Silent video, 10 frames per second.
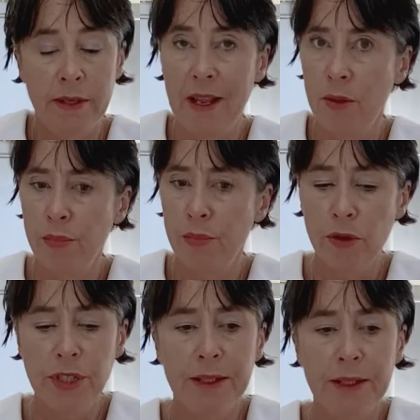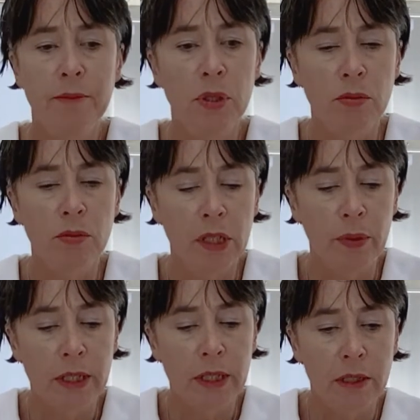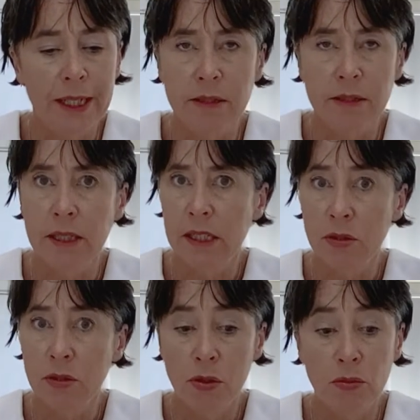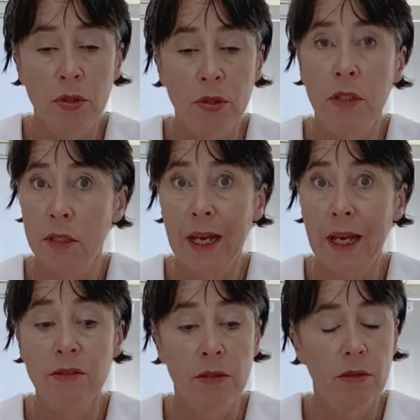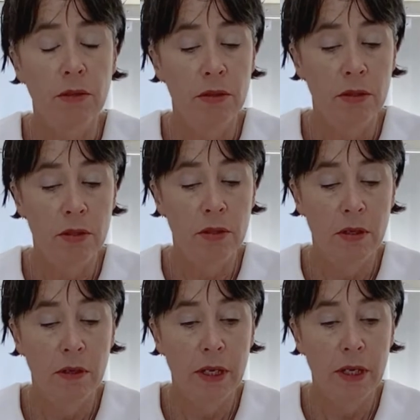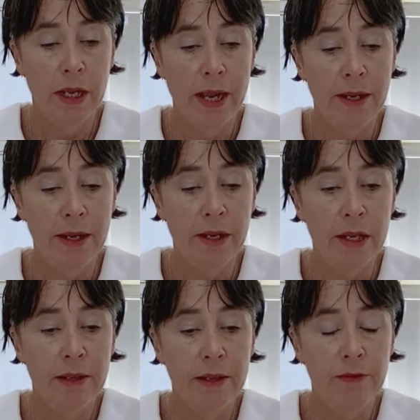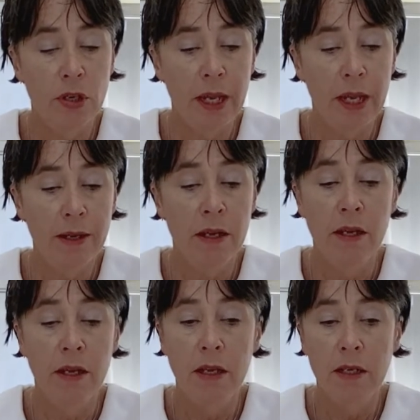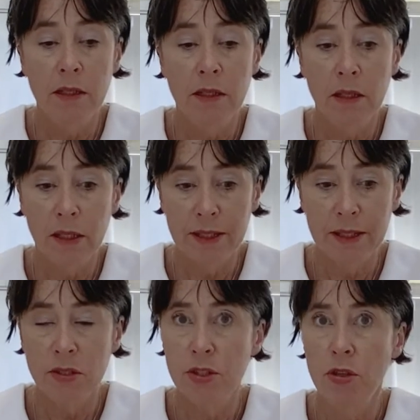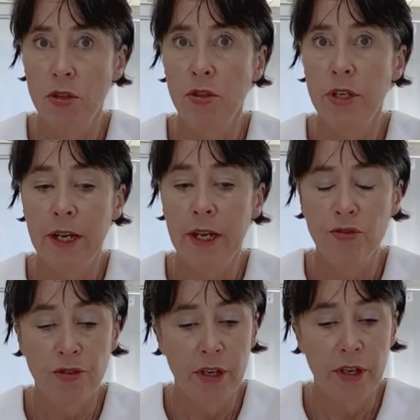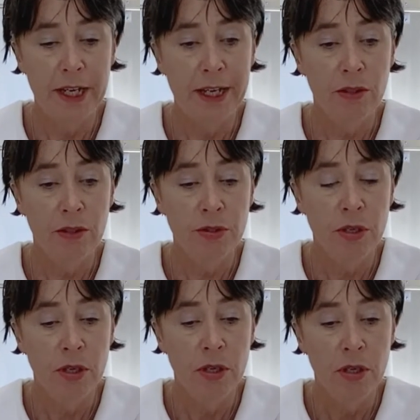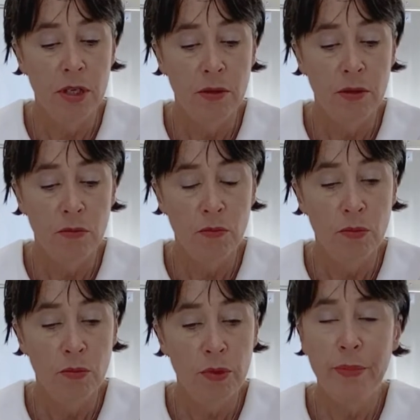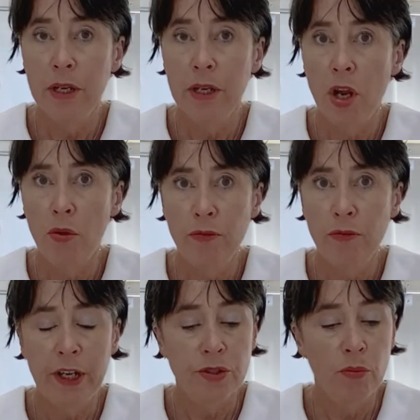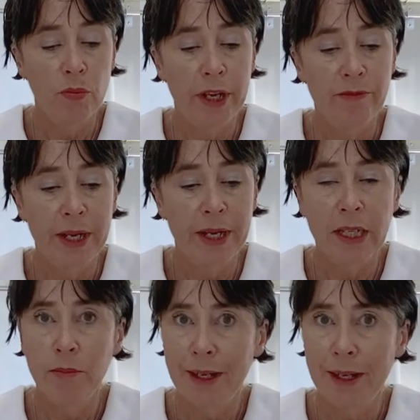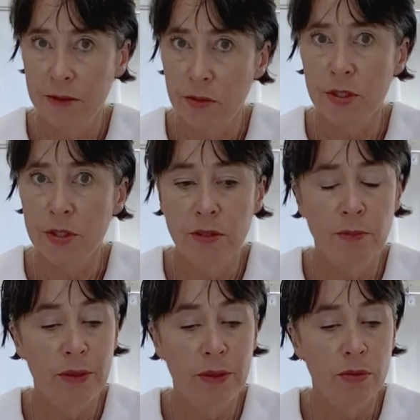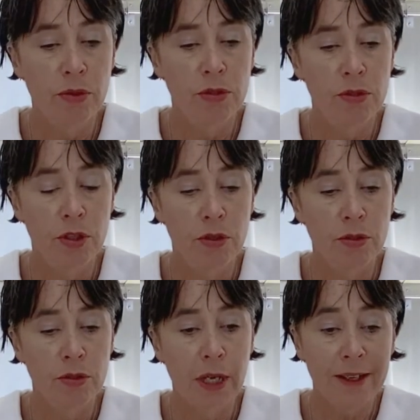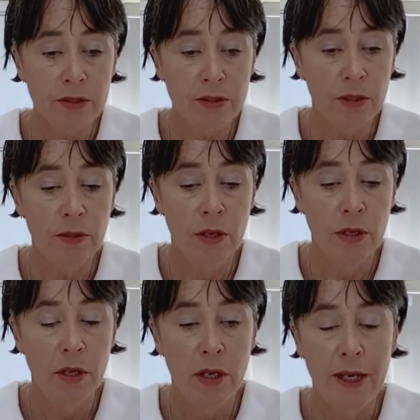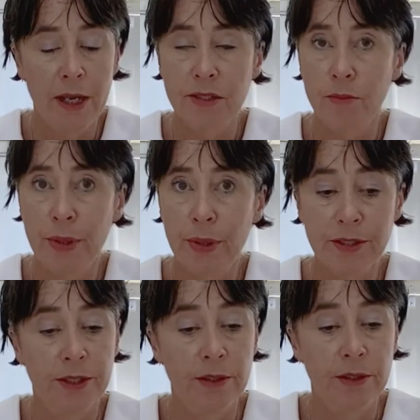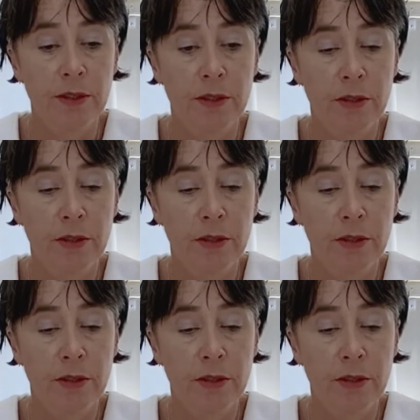And the protein in milk that we're collecting is called casein. And if you can collect the solid and dry it out, it's been an old-fashioned way of making buttons. People used to use casein as a button